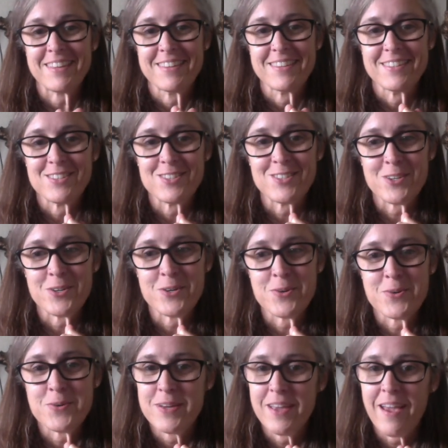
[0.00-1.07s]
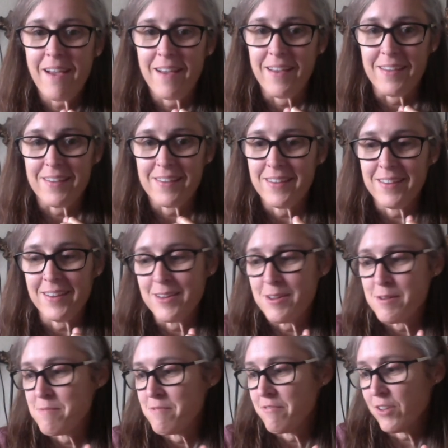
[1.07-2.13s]
So
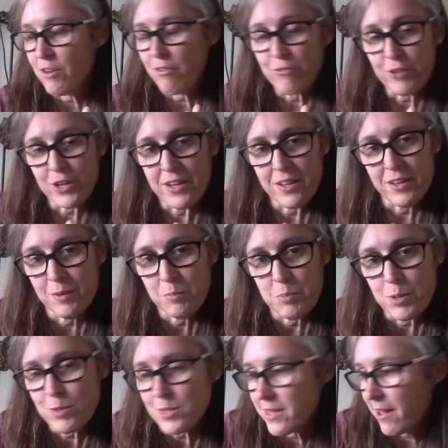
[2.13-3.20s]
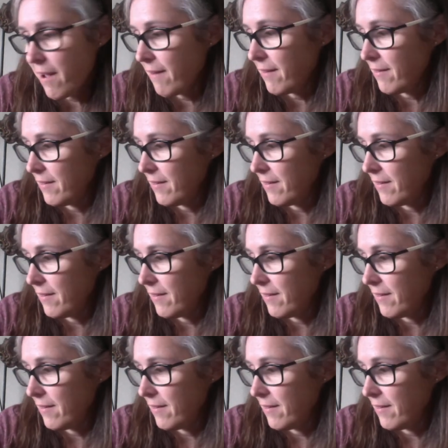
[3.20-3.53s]
yeah, feel free to post that.